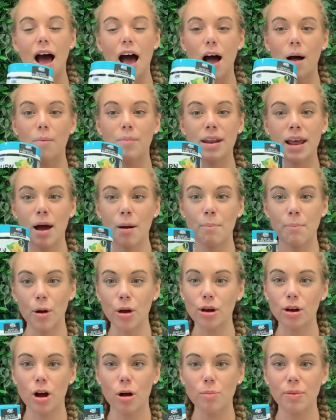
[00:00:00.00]
Now,
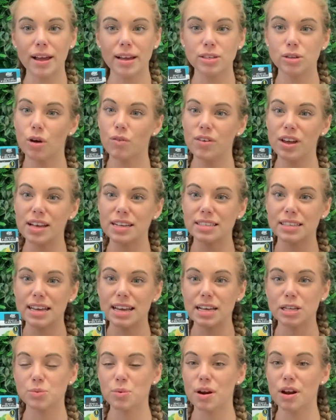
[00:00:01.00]
Burn Complex
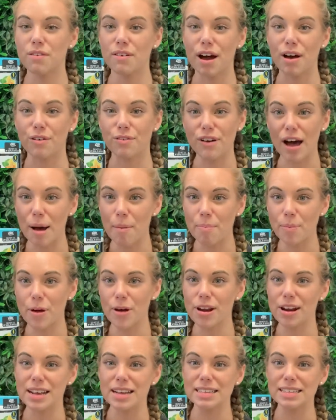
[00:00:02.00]
obviously is one of our fat
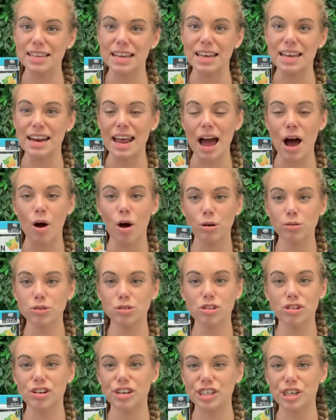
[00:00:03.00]
burners in our
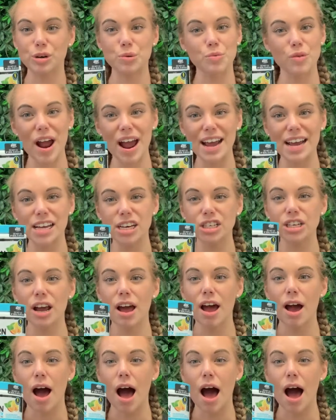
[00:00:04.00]
Optimum Nutrition range,